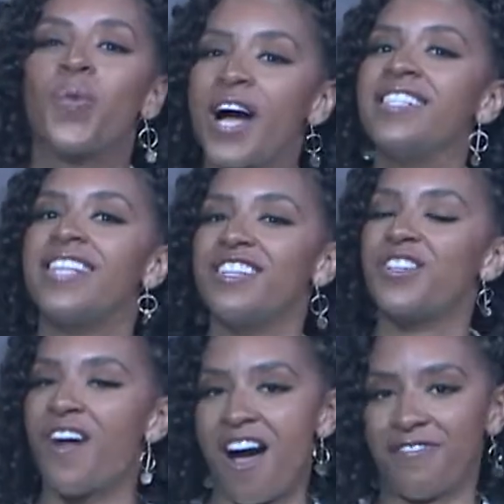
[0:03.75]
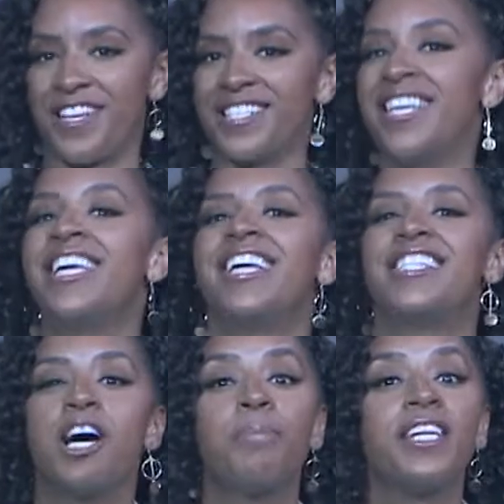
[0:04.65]
and one dental office
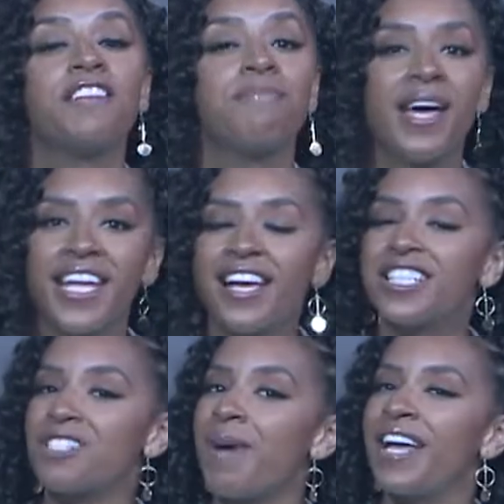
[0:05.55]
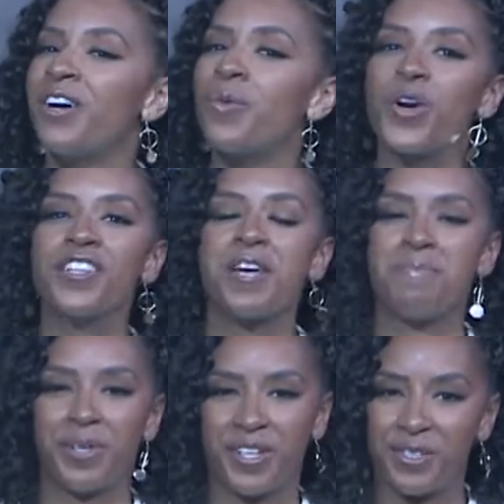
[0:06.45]
is helping give many a smile
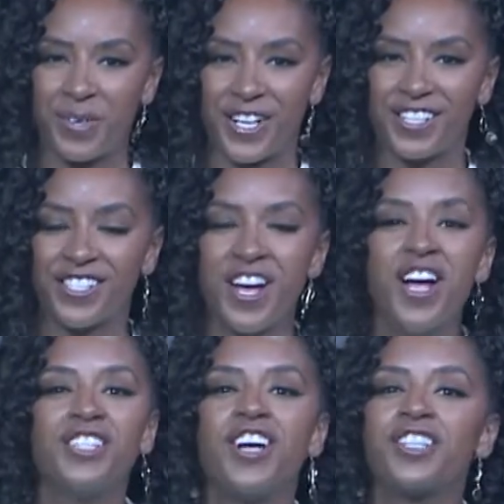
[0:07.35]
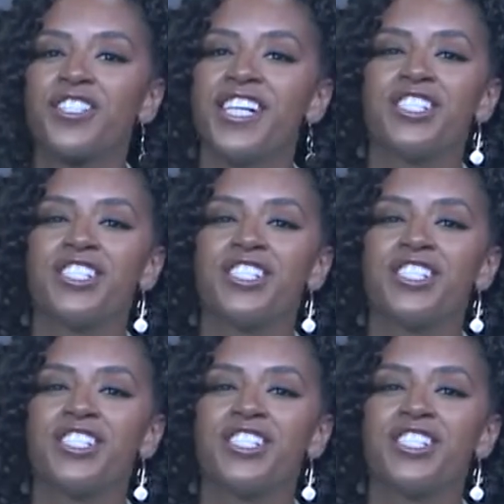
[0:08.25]
worth a million words. Dr.